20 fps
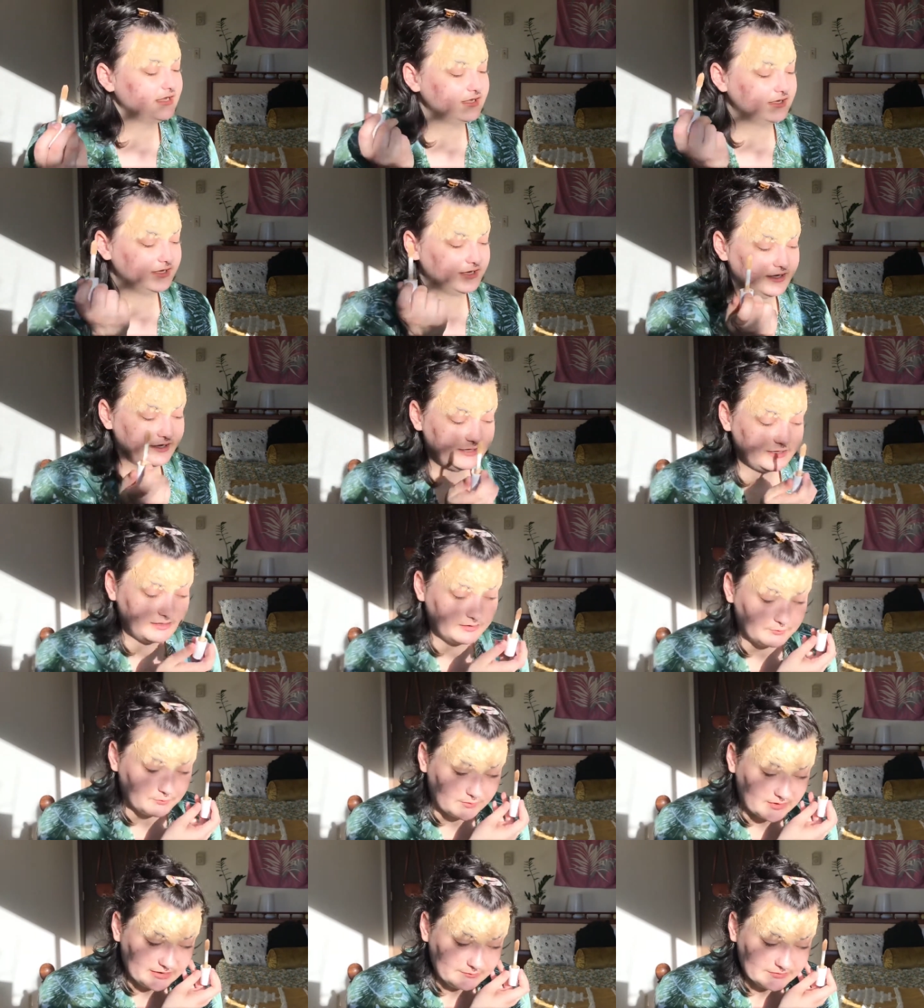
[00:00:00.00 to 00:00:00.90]
hey,
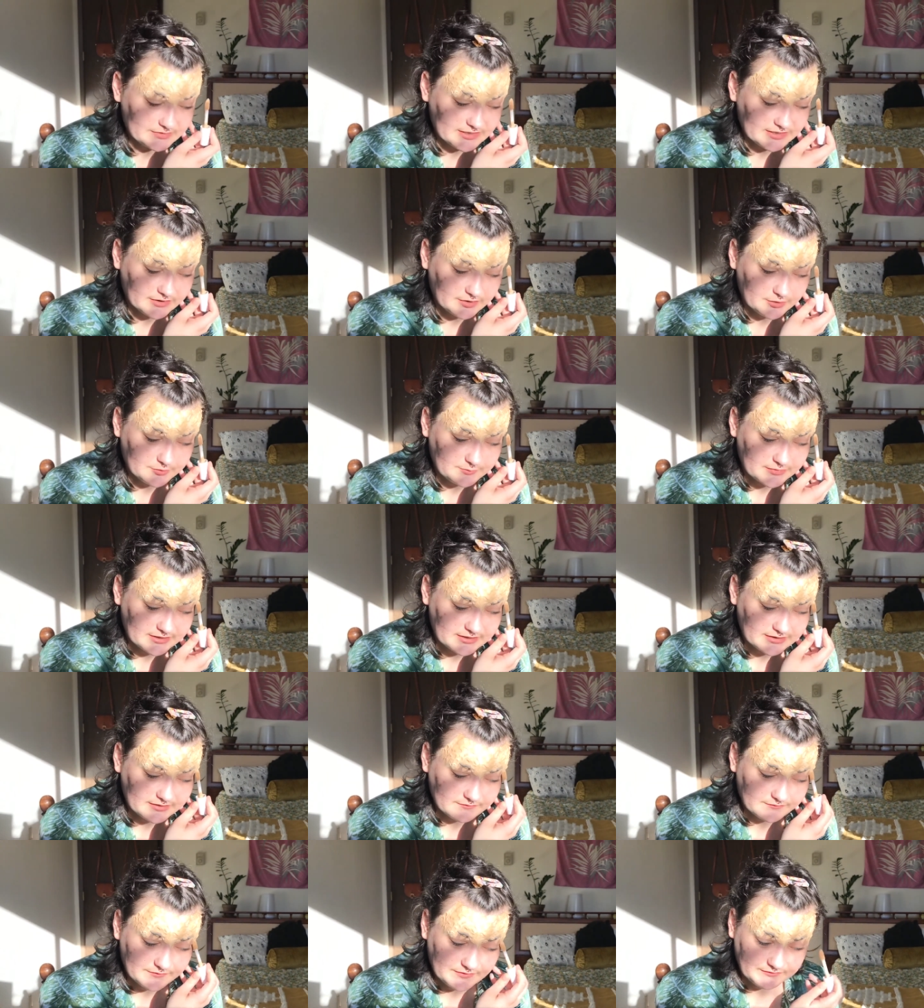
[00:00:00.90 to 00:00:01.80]
why would I go buy a
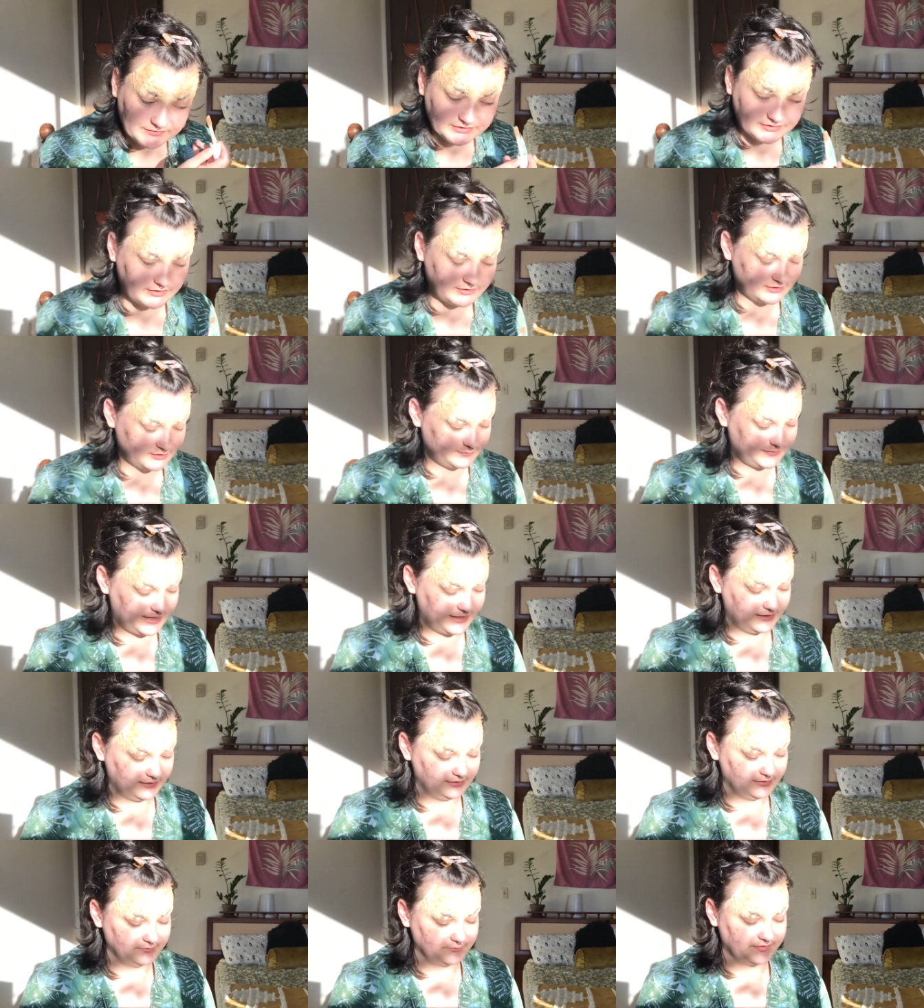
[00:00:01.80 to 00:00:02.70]
$50
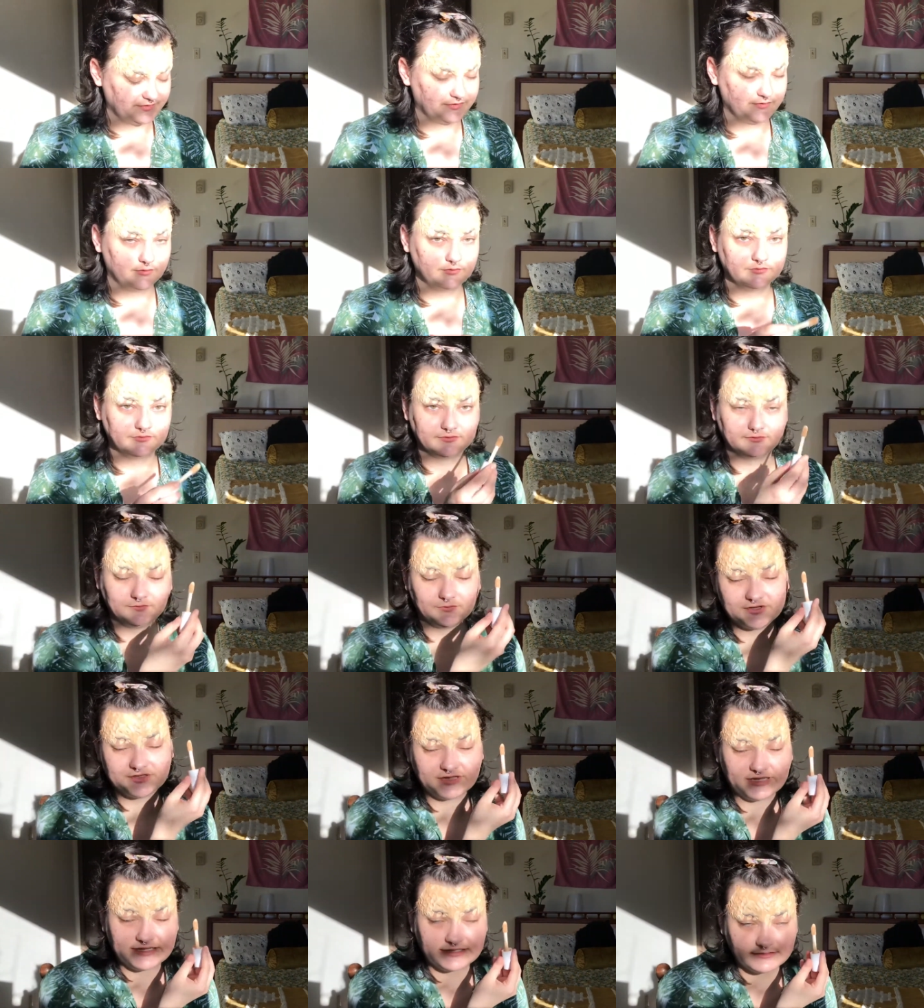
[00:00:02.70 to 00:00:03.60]
palette with, only with
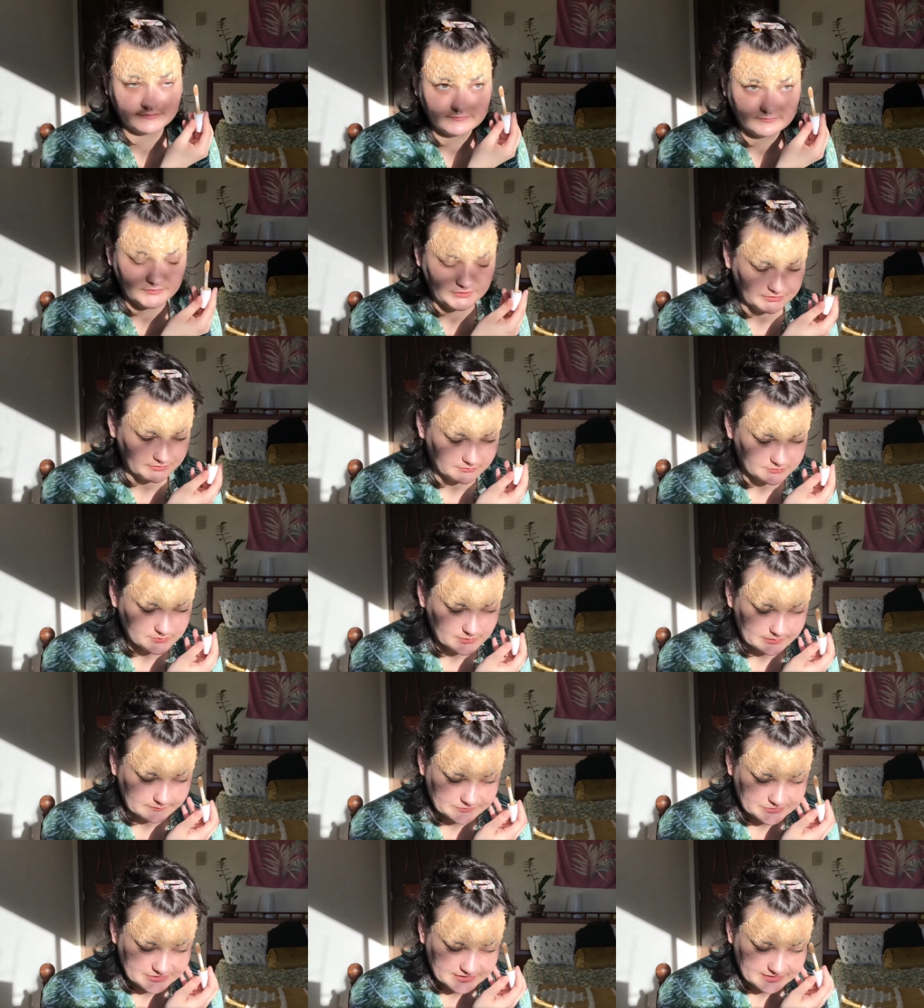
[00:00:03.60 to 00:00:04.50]
like, you know,
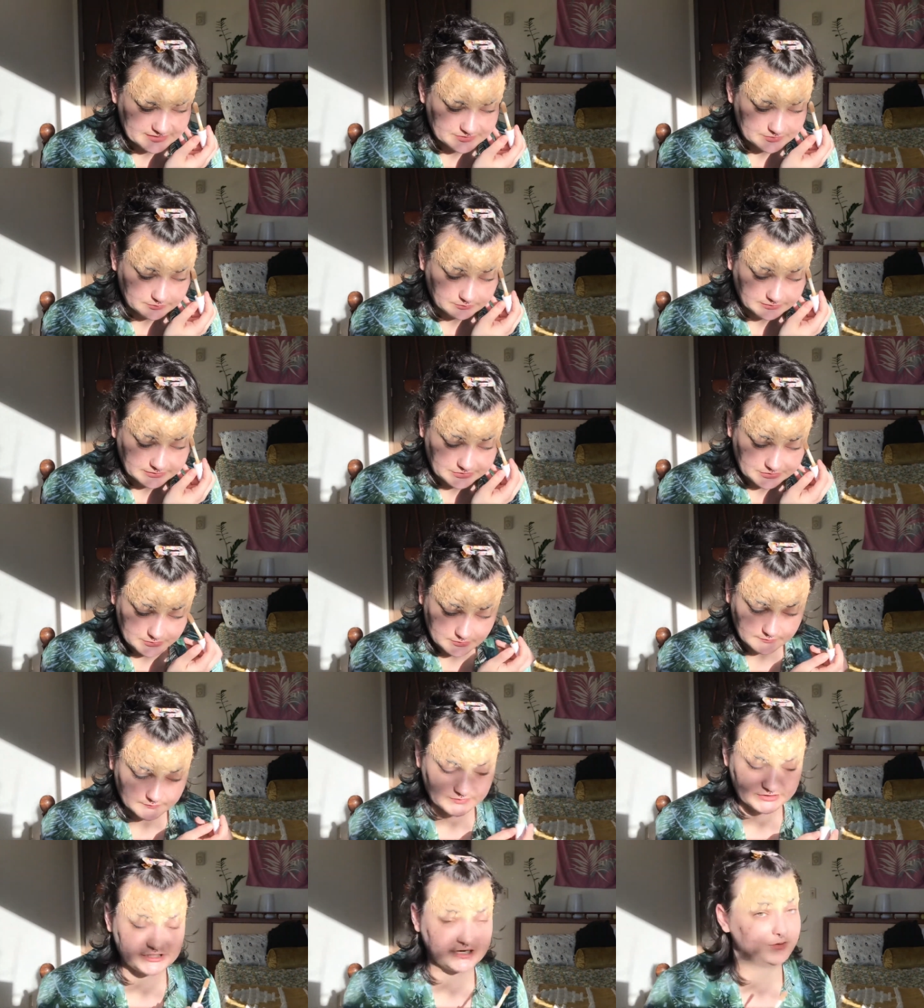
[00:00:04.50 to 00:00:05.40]
12 shades, only two of
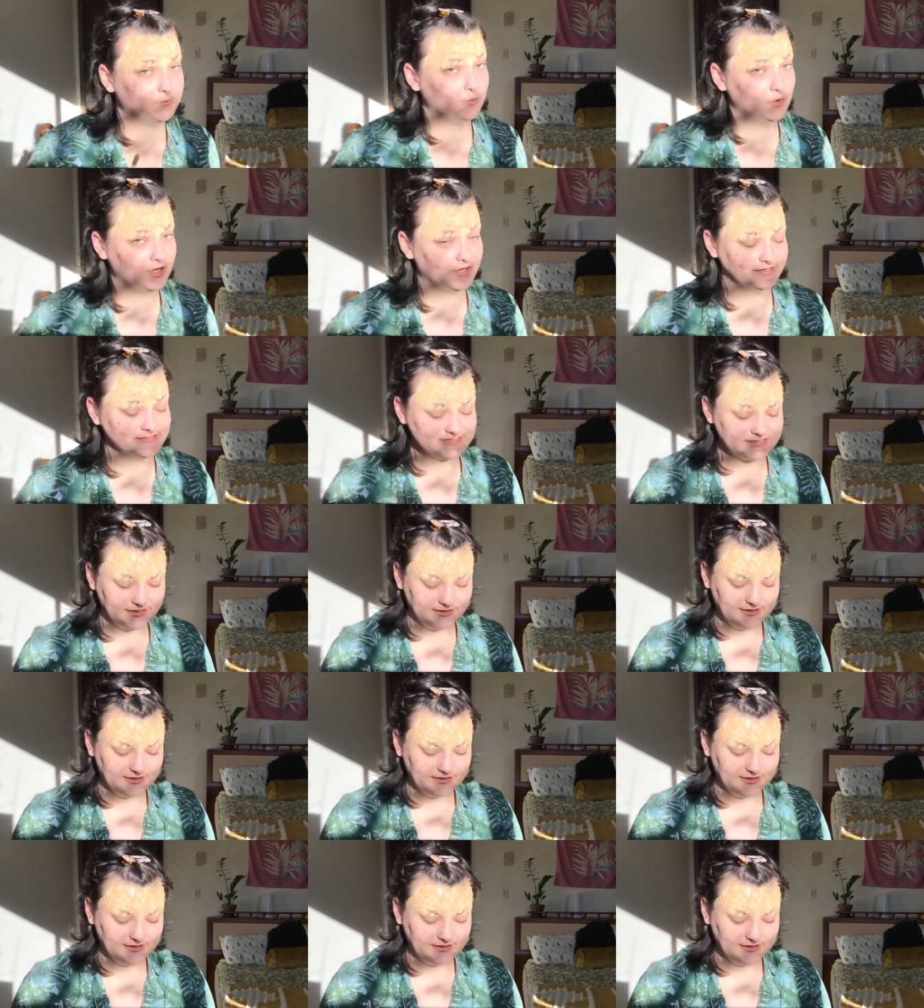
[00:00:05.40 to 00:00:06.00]
which I want,